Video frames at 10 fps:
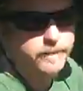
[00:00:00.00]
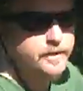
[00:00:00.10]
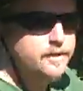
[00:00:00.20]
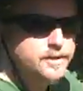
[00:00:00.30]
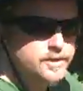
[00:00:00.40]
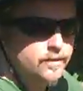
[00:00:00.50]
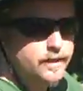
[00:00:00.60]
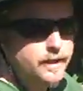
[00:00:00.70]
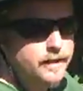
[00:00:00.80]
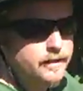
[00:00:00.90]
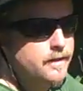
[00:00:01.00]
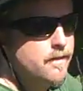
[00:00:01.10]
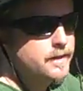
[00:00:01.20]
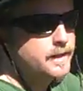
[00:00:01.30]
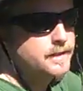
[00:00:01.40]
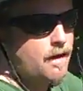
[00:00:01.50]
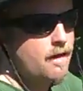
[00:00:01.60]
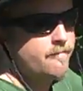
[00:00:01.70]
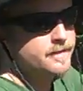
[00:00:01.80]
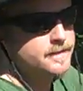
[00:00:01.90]
But you can store it here. You don't need to
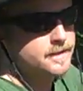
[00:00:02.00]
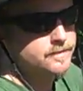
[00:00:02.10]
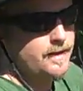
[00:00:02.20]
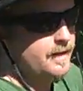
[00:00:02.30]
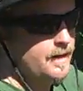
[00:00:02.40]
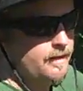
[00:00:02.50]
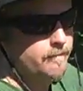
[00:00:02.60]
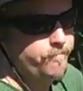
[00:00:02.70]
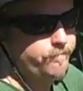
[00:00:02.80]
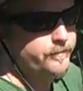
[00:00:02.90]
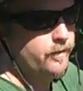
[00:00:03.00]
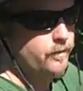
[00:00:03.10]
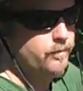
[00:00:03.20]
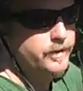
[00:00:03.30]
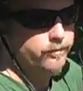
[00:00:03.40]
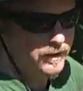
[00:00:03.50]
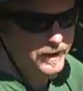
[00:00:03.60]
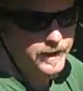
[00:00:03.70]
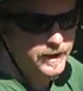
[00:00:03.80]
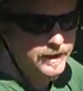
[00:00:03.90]
harvest this right now. So when you're
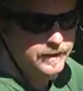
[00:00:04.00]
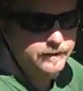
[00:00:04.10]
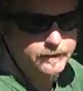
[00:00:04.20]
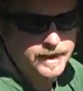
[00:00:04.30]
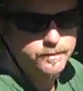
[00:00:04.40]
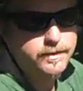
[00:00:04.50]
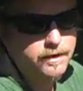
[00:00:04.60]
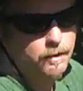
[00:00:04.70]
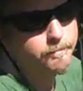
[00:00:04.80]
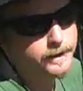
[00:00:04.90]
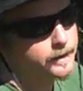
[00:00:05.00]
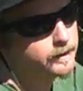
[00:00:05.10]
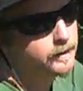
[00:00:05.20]
ready to eat it, that's when you open it.